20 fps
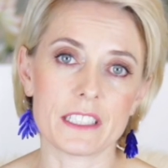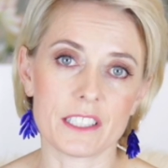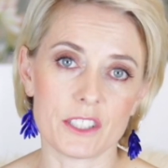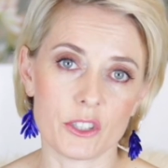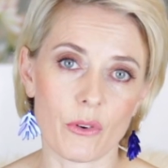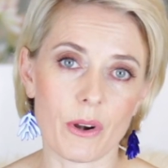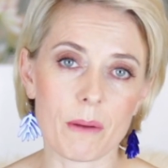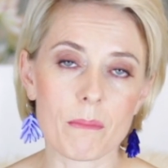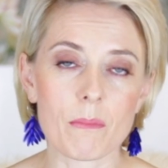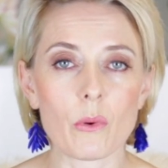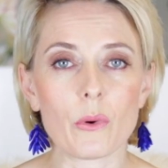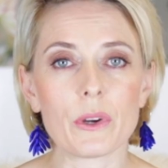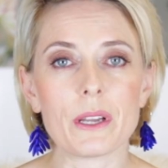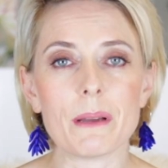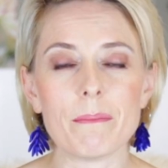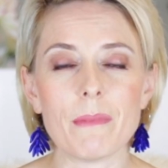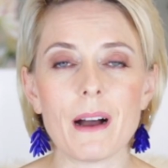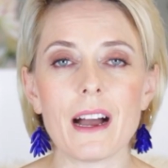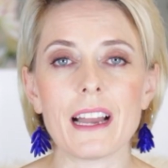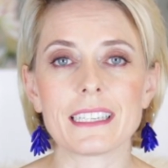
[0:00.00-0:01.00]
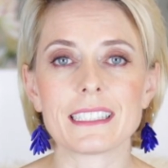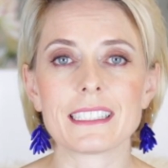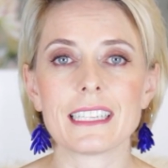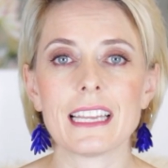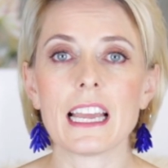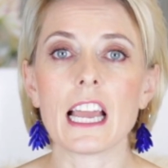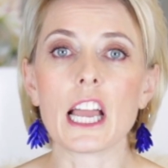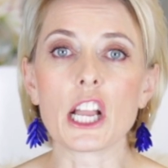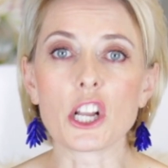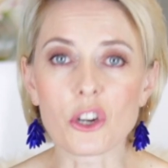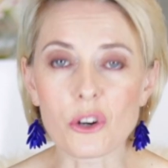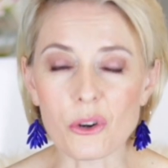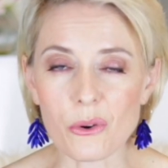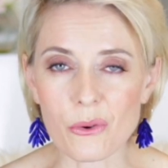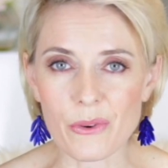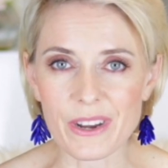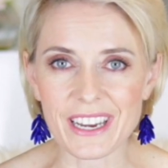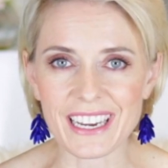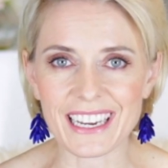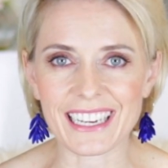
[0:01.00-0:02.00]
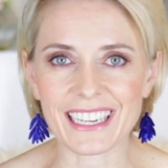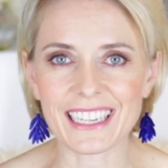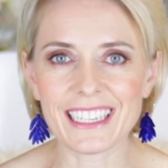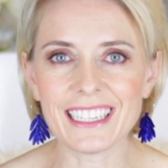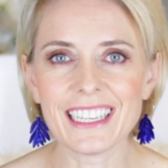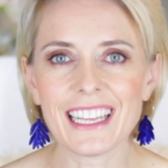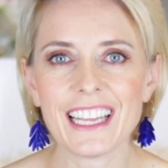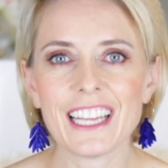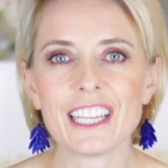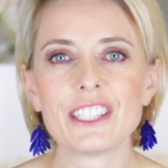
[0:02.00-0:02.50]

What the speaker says: your employer might agree